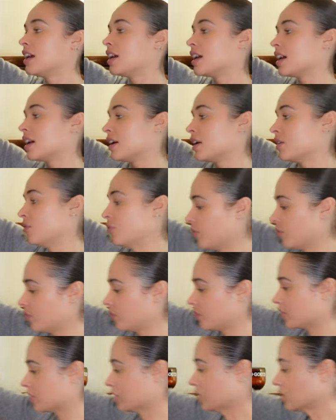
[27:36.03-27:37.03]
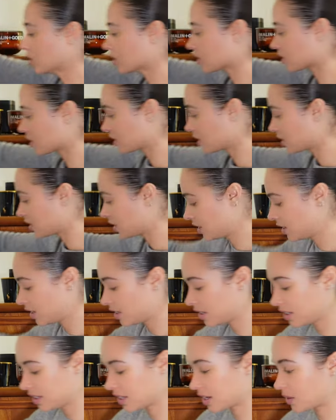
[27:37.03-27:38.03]
That
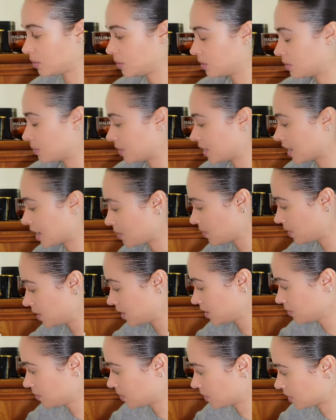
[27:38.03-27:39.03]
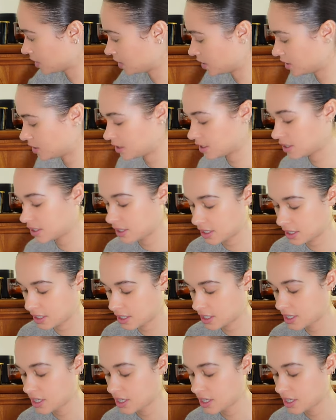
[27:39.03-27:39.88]
will not be happening because